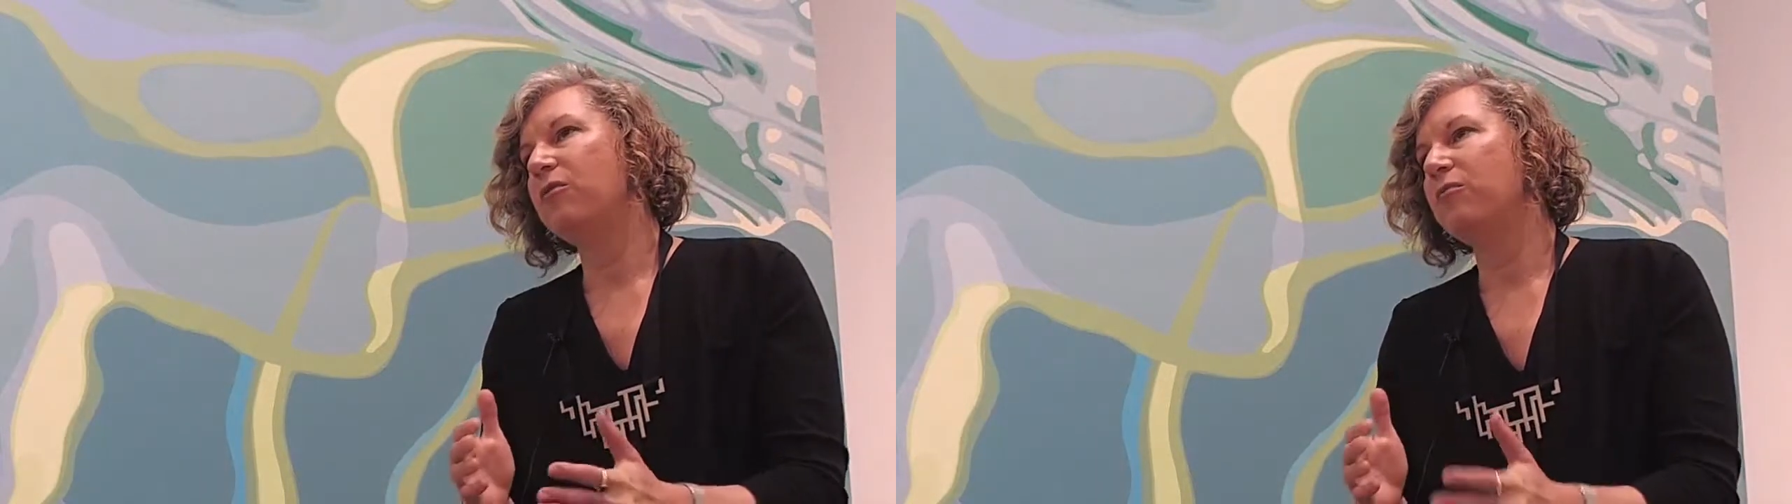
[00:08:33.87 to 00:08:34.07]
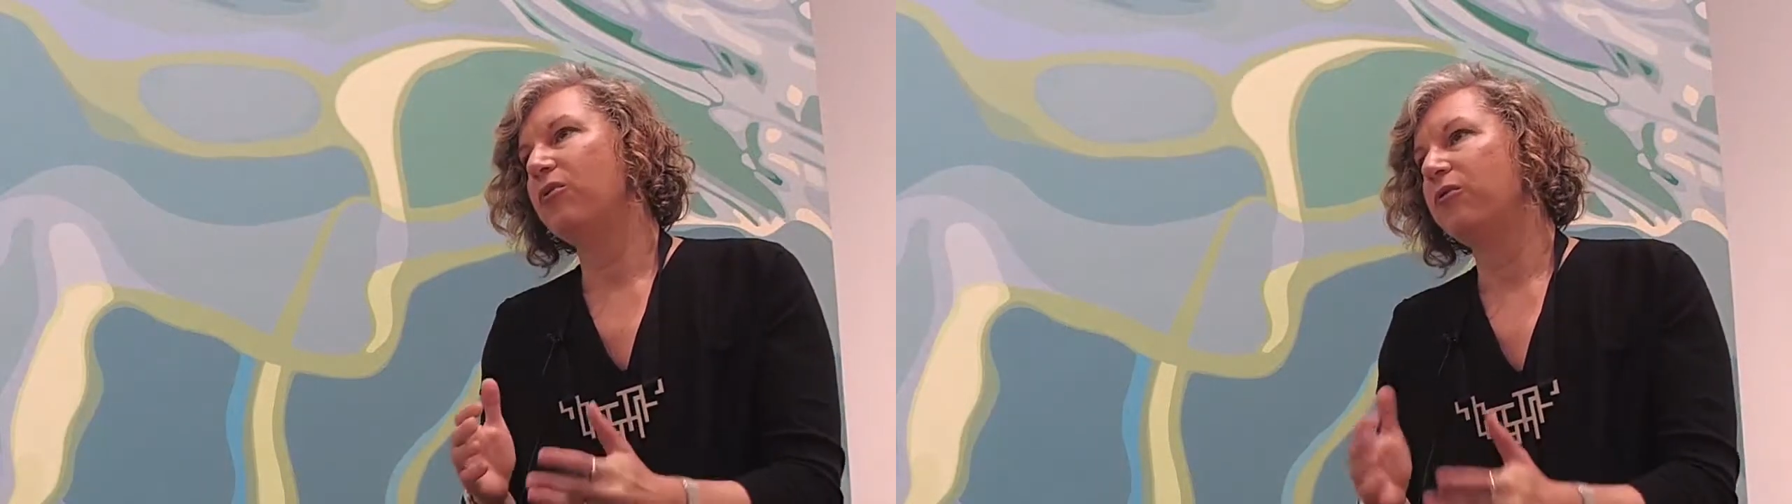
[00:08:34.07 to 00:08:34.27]

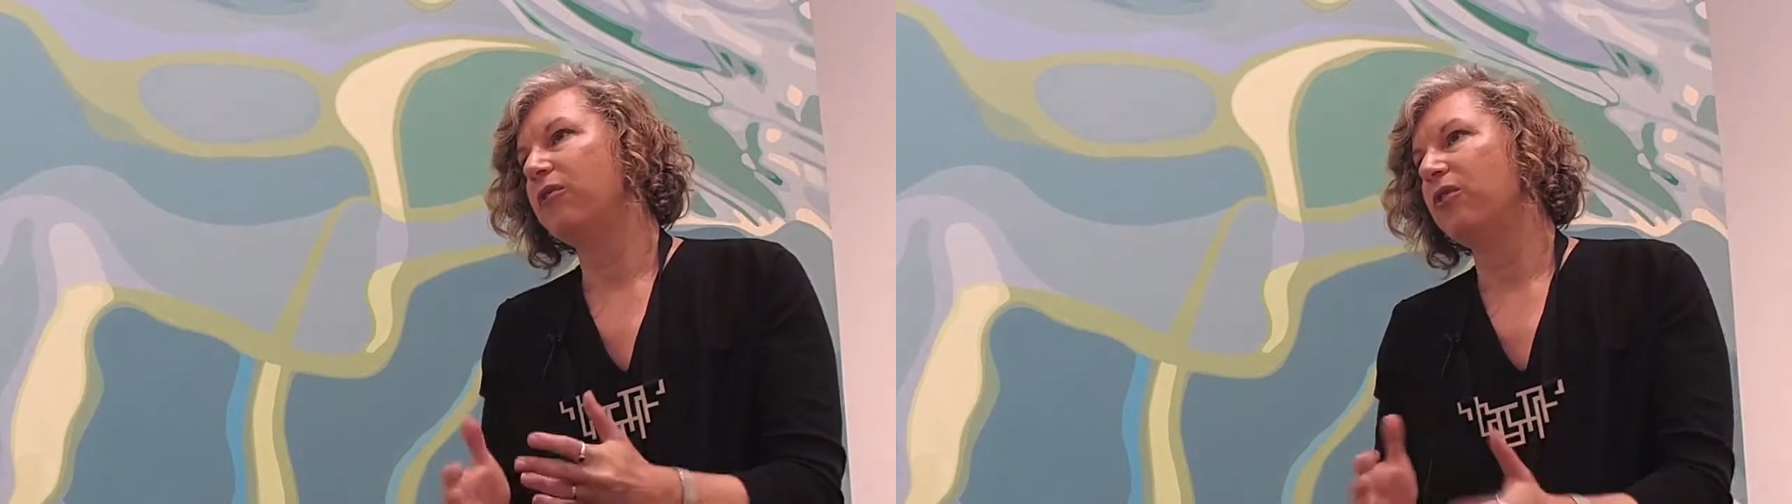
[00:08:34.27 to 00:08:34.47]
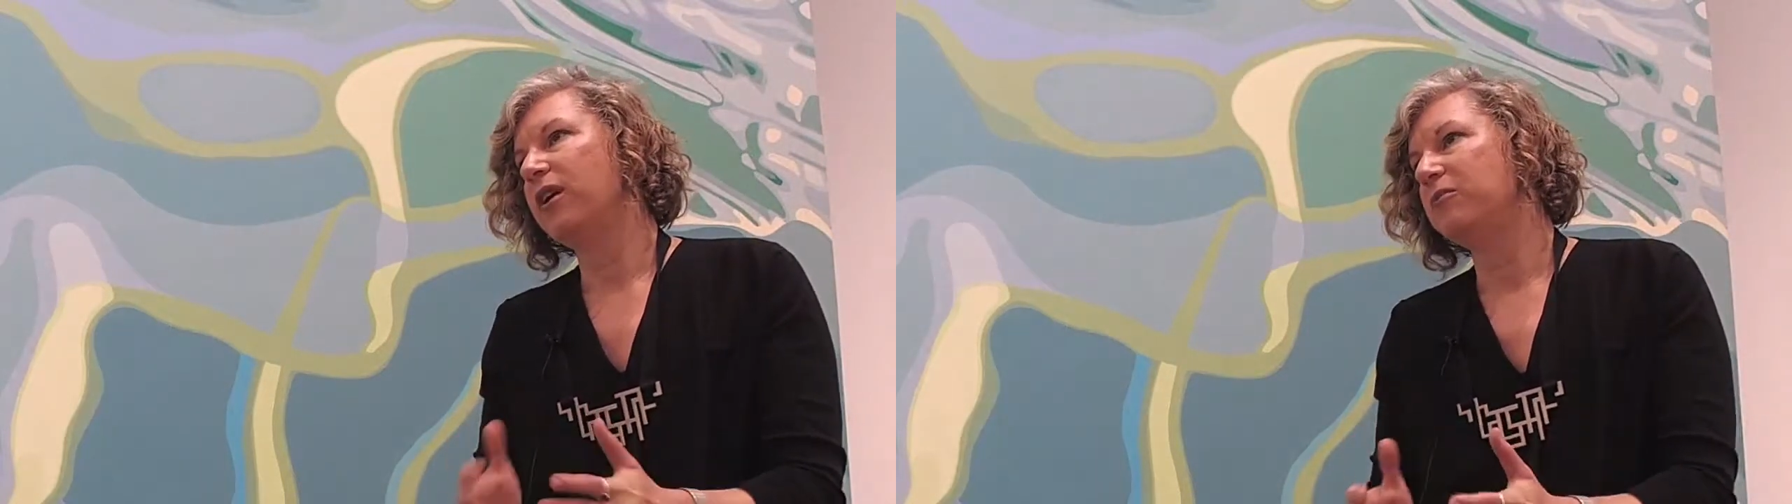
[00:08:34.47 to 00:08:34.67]
both
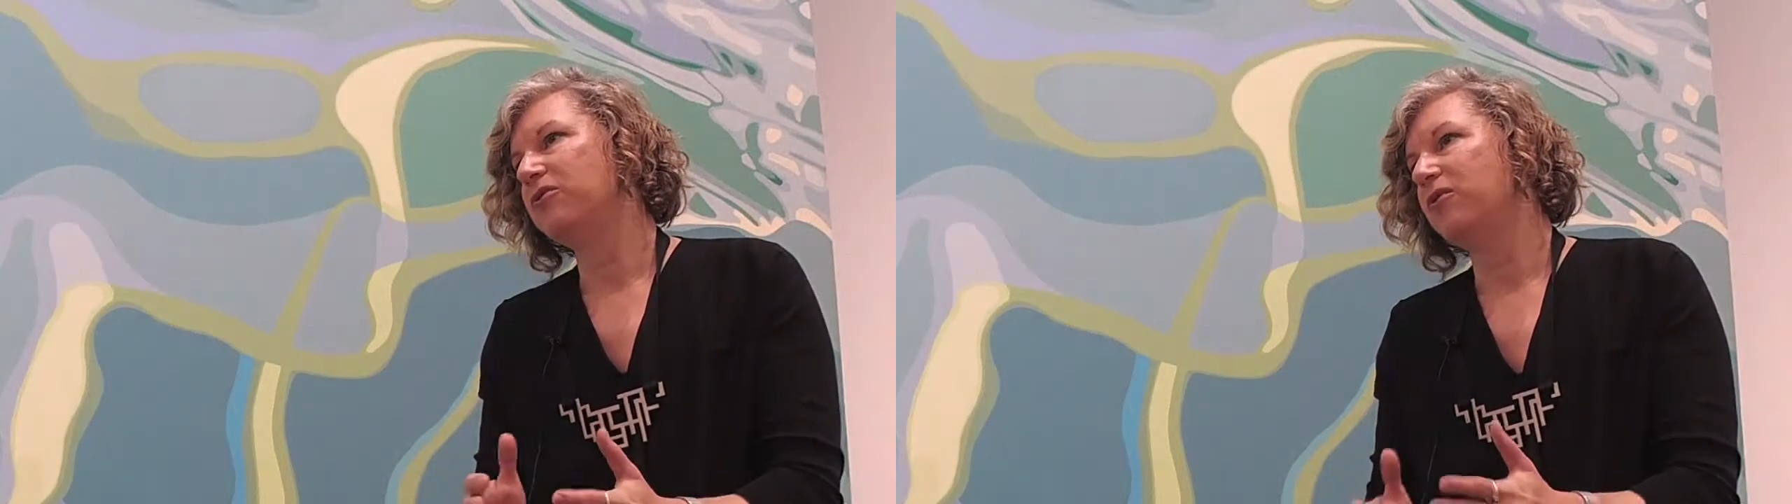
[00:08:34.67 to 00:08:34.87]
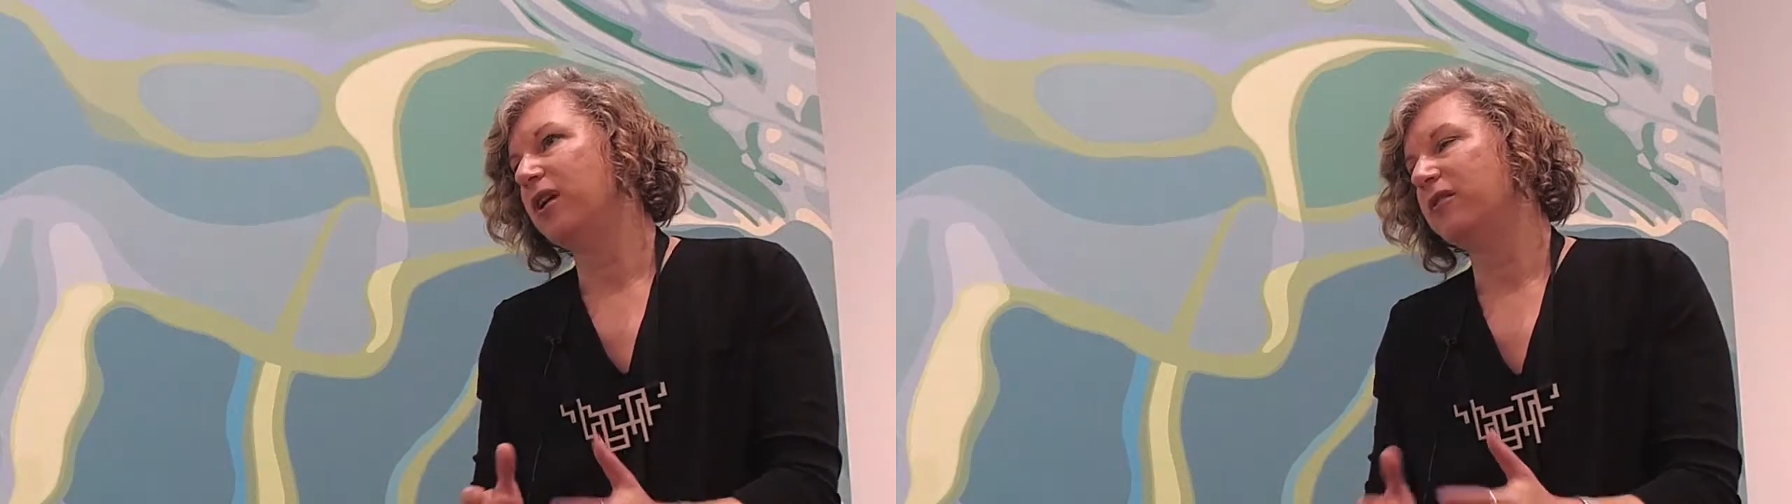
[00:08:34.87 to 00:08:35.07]
very
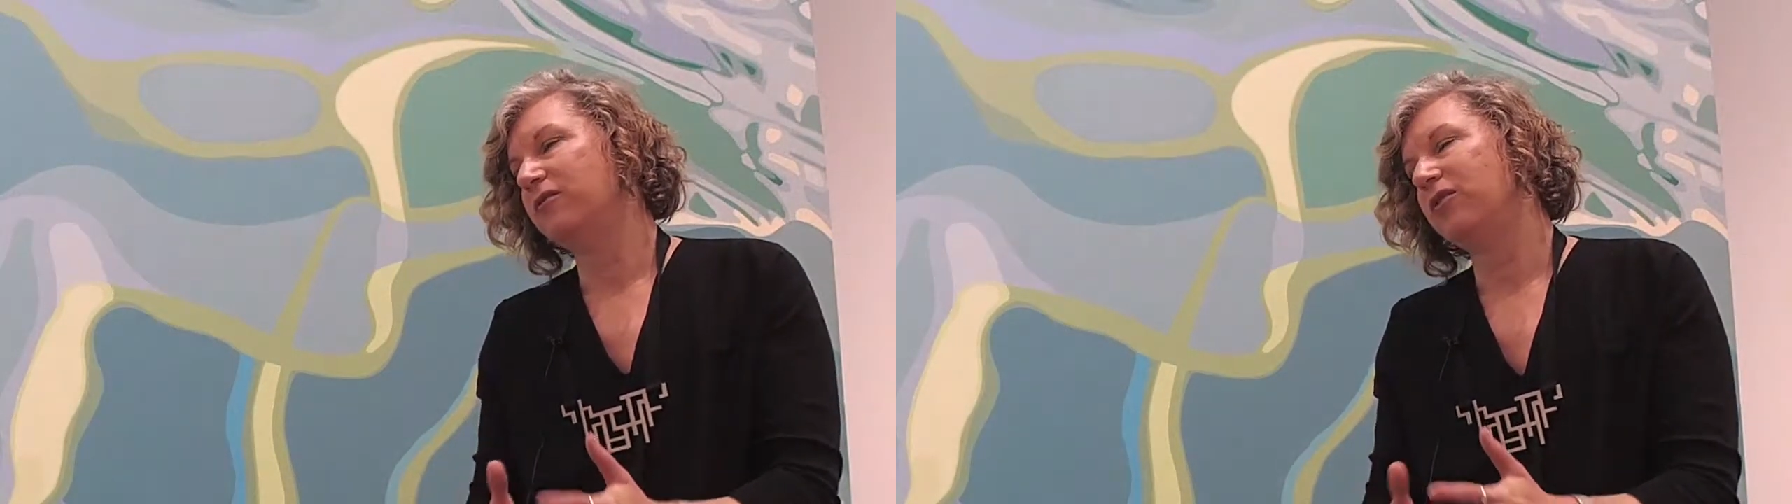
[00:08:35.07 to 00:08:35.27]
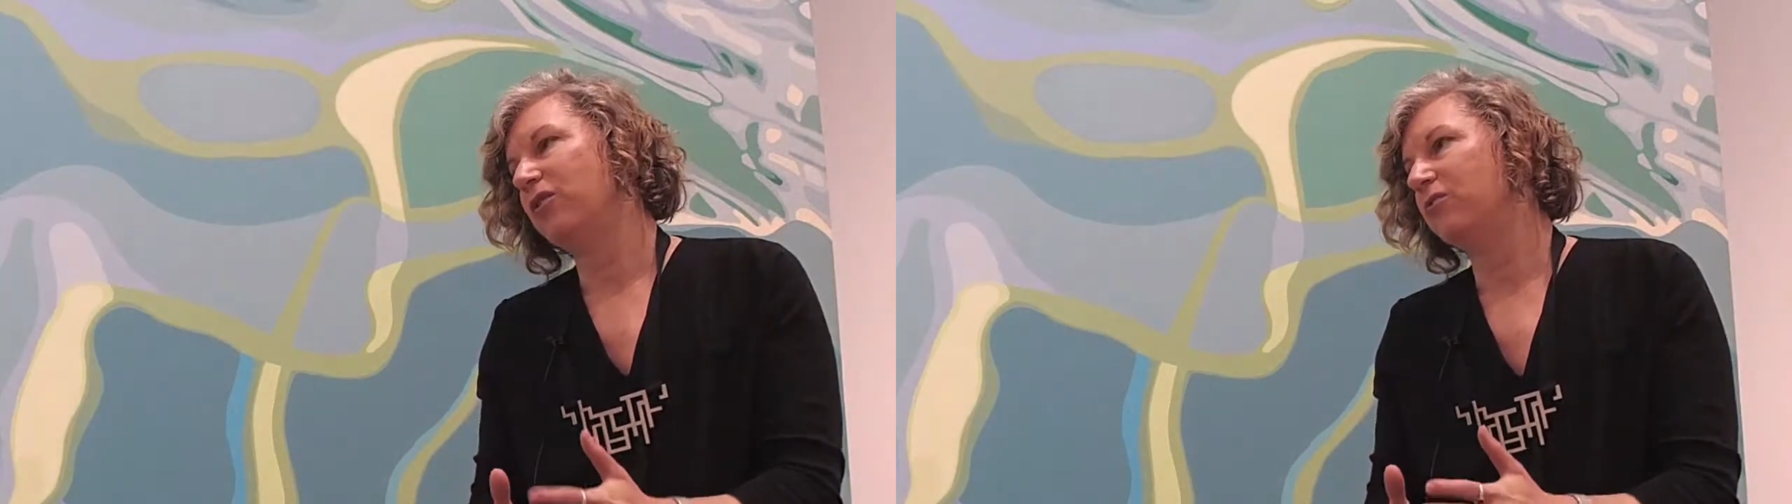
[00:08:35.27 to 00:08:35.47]
abstract
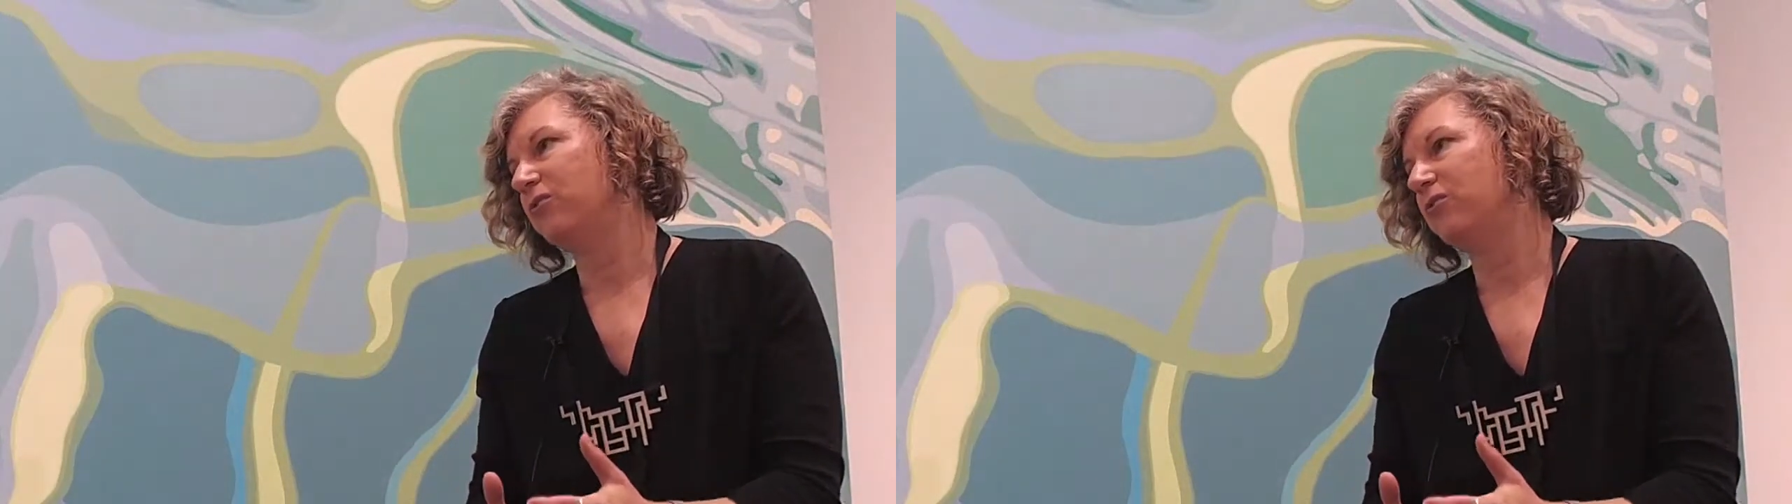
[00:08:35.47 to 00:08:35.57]
and very